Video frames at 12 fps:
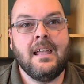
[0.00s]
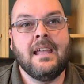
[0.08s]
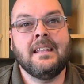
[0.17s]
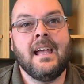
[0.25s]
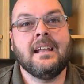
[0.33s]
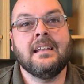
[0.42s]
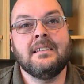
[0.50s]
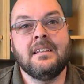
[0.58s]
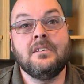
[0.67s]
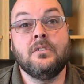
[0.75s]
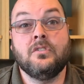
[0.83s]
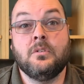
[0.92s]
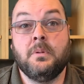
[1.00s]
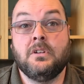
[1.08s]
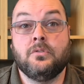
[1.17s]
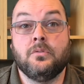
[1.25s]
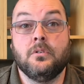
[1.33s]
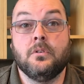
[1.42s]
And that continues to be
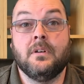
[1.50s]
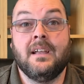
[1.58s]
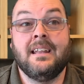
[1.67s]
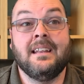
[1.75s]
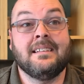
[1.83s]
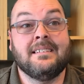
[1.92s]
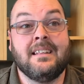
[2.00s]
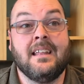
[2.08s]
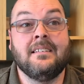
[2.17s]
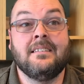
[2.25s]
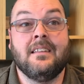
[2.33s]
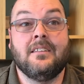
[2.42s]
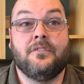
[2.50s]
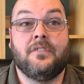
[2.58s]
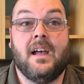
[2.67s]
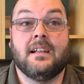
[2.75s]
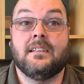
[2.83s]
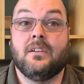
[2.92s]
true and extends to the
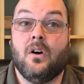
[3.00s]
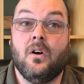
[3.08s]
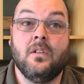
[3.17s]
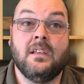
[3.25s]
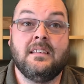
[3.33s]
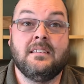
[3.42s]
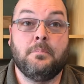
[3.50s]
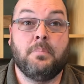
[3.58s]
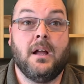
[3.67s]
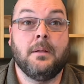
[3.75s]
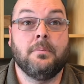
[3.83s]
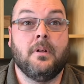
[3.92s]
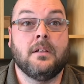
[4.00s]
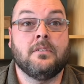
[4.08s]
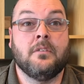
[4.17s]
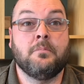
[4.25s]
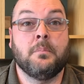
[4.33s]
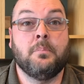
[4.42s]
fact that all easy
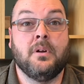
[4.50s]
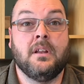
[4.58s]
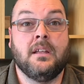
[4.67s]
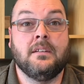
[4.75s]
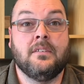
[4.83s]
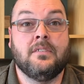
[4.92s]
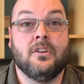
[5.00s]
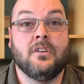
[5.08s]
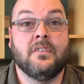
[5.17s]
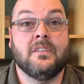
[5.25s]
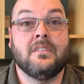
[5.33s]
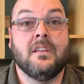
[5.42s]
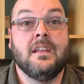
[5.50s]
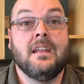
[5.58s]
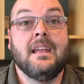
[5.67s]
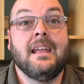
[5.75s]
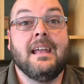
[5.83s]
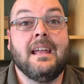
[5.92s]
pipelines have been put into service,
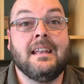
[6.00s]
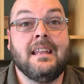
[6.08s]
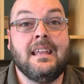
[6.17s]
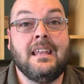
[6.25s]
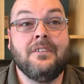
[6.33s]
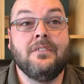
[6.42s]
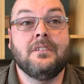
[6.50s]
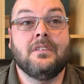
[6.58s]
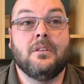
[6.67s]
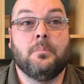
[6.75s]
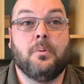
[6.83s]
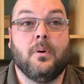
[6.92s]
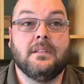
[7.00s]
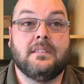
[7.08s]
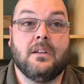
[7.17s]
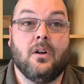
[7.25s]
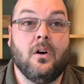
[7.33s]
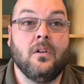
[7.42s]
and even to the point
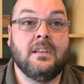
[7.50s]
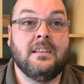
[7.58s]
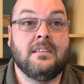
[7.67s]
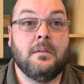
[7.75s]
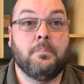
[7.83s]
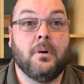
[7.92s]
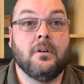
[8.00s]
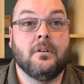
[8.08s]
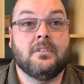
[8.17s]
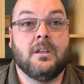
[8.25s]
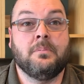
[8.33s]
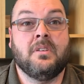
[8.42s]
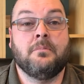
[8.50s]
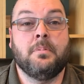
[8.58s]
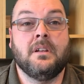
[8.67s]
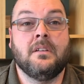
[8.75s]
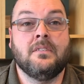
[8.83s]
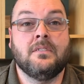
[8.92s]
that all easy burner tips have
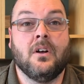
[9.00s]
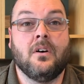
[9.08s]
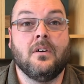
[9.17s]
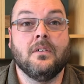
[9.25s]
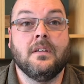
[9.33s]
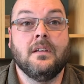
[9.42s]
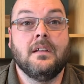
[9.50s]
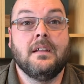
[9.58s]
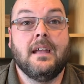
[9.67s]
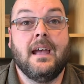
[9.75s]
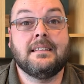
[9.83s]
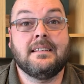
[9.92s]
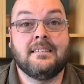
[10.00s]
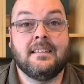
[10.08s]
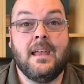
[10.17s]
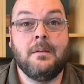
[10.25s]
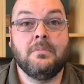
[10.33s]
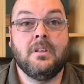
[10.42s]
been installed. At the
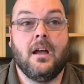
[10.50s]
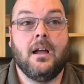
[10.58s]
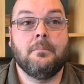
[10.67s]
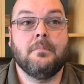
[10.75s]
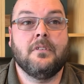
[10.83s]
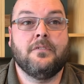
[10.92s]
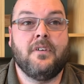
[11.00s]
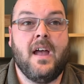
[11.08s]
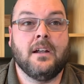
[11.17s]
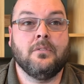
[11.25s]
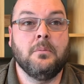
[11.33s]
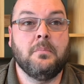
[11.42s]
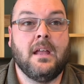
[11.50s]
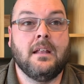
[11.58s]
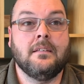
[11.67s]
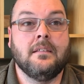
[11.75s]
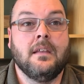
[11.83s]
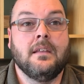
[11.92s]
same time, the fact
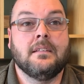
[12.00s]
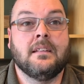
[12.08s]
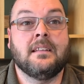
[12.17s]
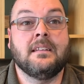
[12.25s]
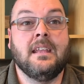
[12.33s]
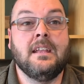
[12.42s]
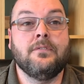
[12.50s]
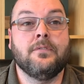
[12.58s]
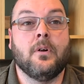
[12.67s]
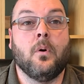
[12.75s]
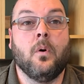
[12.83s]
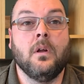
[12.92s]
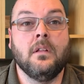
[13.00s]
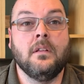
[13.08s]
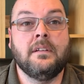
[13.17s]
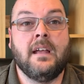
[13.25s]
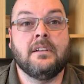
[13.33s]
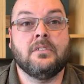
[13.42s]
remains that the need for oil
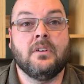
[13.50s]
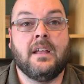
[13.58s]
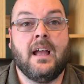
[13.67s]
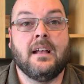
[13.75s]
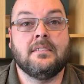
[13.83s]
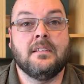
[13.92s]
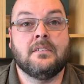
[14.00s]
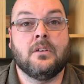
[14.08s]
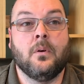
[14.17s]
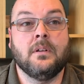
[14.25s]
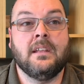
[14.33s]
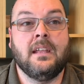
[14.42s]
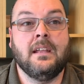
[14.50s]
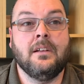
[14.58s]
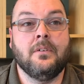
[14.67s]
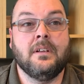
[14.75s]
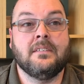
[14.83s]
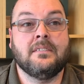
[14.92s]
and natural gas is going to
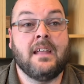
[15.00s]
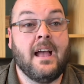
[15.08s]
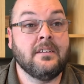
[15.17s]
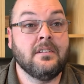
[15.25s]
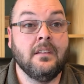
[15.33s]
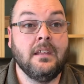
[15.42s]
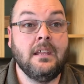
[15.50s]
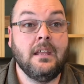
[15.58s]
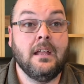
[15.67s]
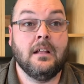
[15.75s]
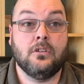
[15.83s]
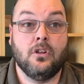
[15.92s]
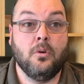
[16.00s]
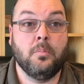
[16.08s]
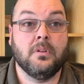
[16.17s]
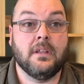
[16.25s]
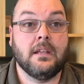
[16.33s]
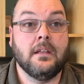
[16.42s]
increase nationally and
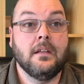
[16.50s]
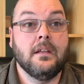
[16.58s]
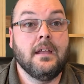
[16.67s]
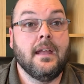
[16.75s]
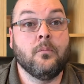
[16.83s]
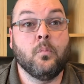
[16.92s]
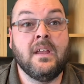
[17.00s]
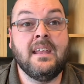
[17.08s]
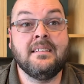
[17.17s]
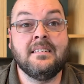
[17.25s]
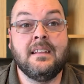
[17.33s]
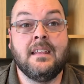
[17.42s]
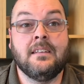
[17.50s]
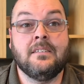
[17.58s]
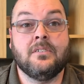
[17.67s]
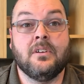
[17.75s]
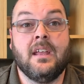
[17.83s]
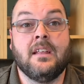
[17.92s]
globally, and we as an
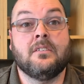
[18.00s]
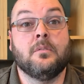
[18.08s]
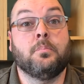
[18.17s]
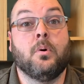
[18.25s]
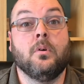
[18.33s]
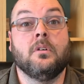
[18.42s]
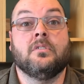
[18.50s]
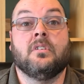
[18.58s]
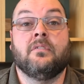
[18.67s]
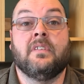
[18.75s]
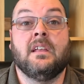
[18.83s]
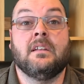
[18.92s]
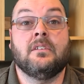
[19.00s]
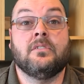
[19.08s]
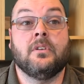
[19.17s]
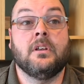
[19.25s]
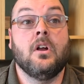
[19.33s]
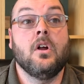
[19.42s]
industry and supporters of the
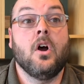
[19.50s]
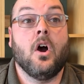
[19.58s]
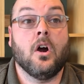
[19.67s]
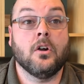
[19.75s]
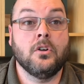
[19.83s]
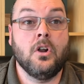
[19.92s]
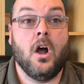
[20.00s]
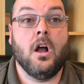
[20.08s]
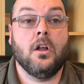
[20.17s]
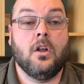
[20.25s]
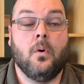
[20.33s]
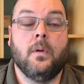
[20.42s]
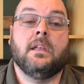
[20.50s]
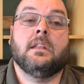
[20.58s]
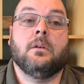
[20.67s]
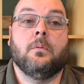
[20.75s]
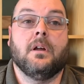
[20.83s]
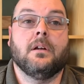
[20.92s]
industry are not going
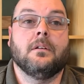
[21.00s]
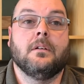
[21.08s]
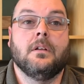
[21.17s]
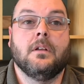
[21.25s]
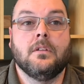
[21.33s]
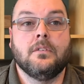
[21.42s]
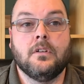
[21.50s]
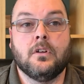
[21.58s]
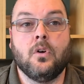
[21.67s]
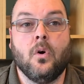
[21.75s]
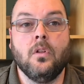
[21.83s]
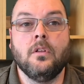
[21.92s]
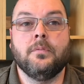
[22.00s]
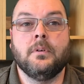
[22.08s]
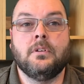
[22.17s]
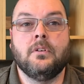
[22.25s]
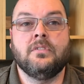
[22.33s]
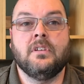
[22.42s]
anywhere. The goal of
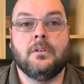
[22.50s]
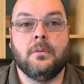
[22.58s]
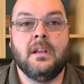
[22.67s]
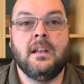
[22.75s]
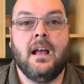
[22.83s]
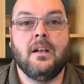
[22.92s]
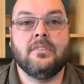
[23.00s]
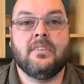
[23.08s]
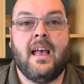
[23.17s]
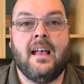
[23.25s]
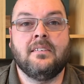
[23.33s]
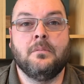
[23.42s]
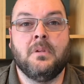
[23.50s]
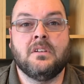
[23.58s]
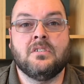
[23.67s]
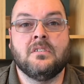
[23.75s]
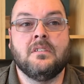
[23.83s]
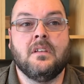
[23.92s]
reducing greenhouse gas
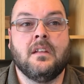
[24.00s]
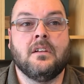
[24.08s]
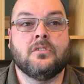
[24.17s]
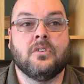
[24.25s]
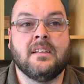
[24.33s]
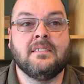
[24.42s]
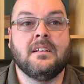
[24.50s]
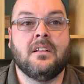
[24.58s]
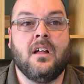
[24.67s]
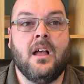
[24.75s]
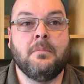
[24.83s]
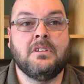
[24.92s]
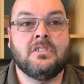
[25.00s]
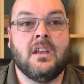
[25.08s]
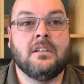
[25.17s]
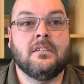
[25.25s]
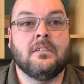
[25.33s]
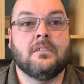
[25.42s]
emissions and addressing climate
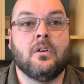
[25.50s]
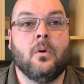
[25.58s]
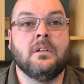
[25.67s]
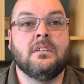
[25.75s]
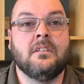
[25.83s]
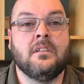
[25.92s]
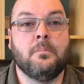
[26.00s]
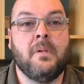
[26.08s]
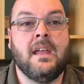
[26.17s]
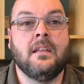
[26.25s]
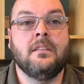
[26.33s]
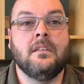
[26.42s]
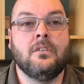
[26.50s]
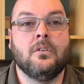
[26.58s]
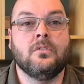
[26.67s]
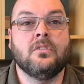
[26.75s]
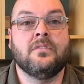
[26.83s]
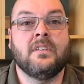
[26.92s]
change is going to demand the
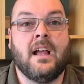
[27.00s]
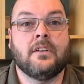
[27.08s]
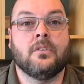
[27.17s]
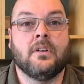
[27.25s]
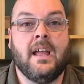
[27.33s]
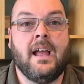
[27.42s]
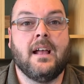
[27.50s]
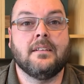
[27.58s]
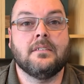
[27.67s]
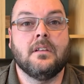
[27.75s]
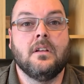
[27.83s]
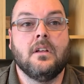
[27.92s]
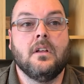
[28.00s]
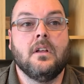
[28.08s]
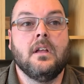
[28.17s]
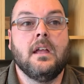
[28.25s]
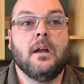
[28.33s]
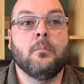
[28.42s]
use of natural gas.
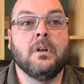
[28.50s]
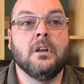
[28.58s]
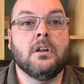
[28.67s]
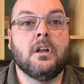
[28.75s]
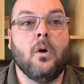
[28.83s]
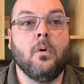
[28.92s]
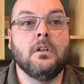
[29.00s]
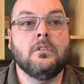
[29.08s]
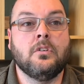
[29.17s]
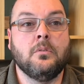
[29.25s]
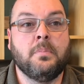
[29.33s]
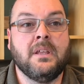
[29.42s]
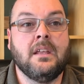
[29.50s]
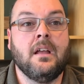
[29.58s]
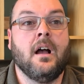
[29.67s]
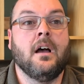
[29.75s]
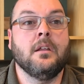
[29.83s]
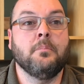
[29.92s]
And we are going to
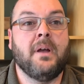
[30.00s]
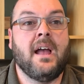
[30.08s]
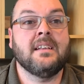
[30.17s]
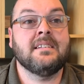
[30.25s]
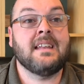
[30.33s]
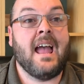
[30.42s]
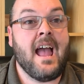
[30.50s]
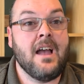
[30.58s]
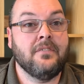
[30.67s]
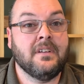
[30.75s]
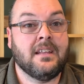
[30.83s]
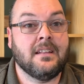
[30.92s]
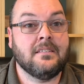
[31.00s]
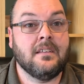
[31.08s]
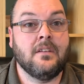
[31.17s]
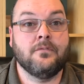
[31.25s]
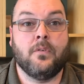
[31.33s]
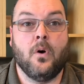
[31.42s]
be unabashed advocates
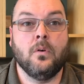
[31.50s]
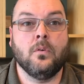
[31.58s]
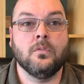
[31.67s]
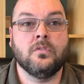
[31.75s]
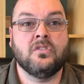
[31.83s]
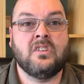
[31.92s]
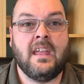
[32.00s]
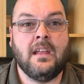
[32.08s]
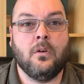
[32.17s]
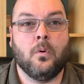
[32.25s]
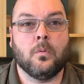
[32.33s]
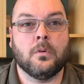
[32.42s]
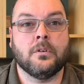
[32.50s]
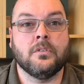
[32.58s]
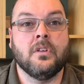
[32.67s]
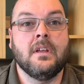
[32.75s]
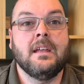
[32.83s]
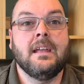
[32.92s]
and vocal
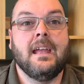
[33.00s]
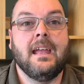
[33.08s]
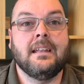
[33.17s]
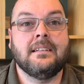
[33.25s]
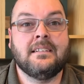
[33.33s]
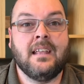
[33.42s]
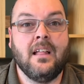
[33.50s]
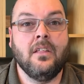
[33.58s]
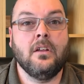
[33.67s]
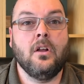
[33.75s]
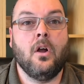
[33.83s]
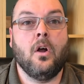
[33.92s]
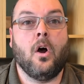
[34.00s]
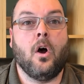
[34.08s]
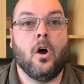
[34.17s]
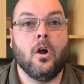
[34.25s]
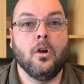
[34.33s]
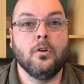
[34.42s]
stakeholders in telling
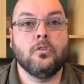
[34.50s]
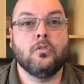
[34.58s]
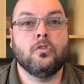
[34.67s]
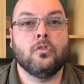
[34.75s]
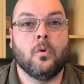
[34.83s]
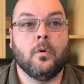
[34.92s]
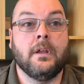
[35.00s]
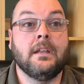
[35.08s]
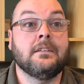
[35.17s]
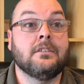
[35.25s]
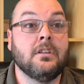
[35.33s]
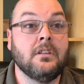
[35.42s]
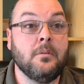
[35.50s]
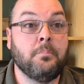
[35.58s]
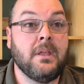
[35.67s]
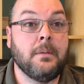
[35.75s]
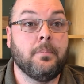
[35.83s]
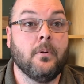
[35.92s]
our story to the
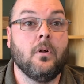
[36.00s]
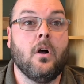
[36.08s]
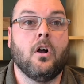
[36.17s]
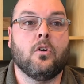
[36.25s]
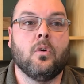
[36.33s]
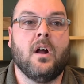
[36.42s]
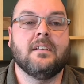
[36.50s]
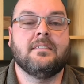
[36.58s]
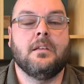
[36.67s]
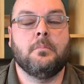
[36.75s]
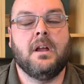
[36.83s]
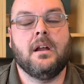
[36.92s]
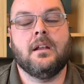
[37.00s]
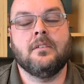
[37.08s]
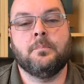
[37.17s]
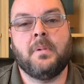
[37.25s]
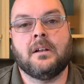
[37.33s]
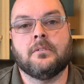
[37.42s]
people across the American
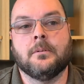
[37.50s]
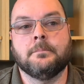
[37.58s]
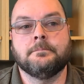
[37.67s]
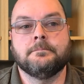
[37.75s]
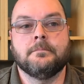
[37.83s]
spectrum.